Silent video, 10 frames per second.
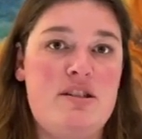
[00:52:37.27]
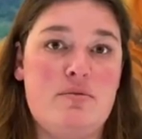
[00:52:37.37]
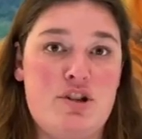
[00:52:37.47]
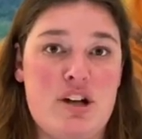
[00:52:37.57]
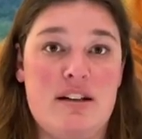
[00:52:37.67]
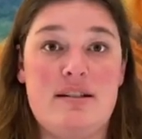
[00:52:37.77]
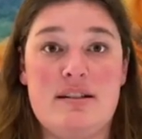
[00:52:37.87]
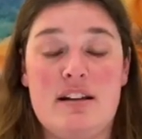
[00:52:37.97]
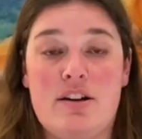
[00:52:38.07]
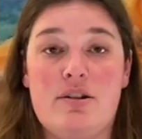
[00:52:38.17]
to ingest.
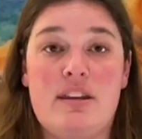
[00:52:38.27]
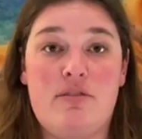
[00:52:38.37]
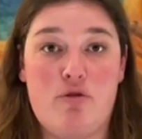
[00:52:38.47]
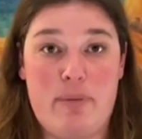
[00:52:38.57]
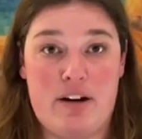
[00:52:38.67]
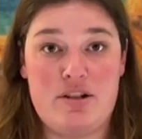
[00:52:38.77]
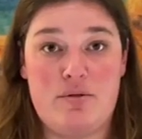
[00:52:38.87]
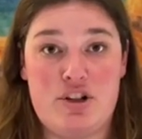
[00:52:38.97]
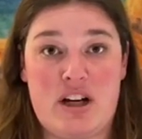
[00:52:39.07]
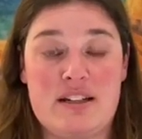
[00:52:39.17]
It's not a good thing for bears
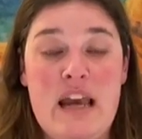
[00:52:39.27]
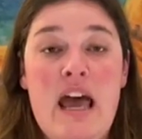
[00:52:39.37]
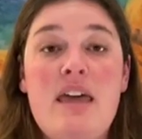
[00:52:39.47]
to ingest.